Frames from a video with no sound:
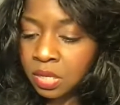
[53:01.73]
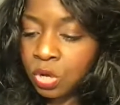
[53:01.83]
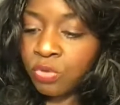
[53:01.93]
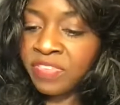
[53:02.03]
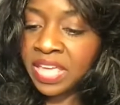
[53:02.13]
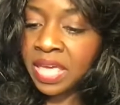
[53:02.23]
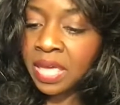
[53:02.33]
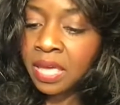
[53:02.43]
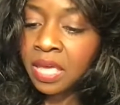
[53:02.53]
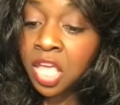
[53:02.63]
Who,
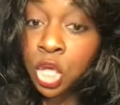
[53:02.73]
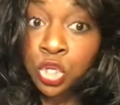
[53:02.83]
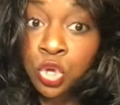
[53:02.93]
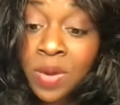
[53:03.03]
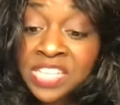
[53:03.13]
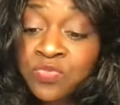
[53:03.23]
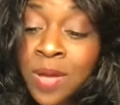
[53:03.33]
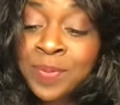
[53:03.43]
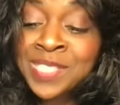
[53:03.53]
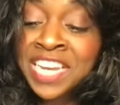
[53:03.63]
Vicki? U.S.
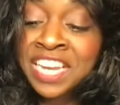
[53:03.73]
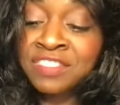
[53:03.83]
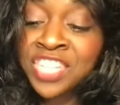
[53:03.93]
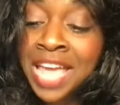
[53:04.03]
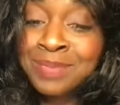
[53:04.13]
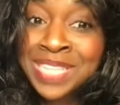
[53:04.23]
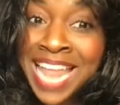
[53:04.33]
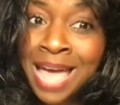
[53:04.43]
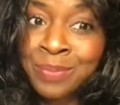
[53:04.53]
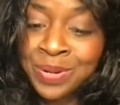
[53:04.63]
Representative James
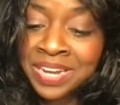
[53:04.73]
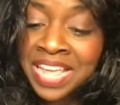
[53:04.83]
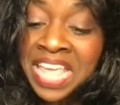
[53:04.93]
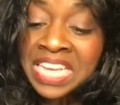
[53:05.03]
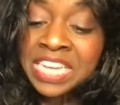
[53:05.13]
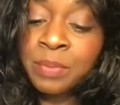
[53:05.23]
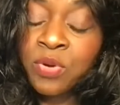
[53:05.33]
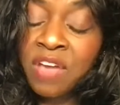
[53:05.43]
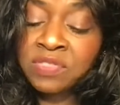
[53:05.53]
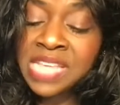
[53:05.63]
Clyburn,
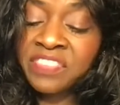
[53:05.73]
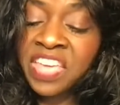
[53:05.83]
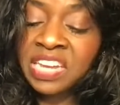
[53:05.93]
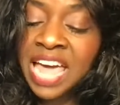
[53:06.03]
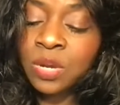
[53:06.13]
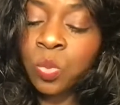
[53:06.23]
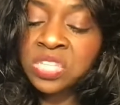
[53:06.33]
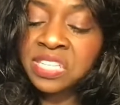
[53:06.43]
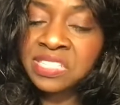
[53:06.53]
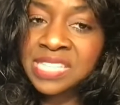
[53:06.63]
Democrat from South Carolina,
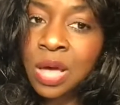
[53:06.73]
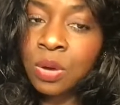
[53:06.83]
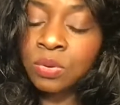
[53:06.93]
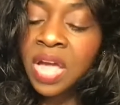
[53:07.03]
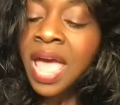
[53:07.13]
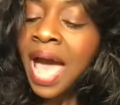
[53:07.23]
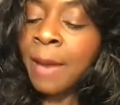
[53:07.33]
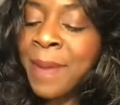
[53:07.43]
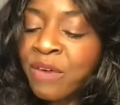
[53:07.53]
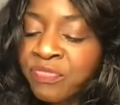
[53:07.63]
wants a song
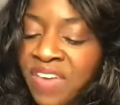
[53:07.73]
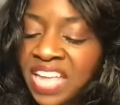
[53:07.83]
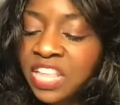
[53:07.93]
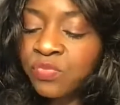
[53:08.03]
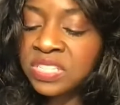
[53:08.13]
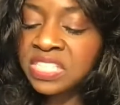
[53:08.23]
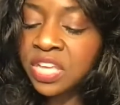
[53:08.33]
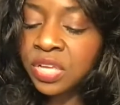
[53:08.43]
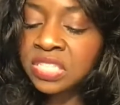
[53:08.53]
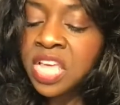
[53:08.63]
about faith and
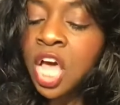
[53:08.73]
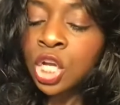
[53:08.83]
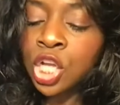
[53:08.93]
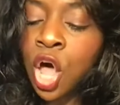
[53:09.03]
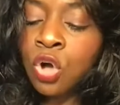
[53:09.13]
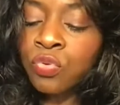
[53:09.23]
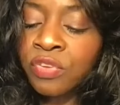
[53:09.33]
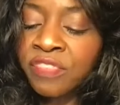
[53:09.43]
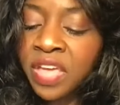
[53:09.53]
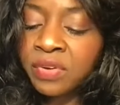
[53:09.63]
resilience long
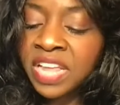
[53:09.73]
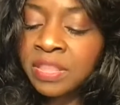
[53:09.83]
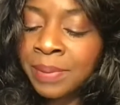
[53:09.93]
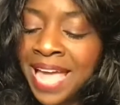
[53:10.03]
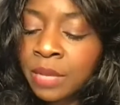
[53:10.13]
revered in the Black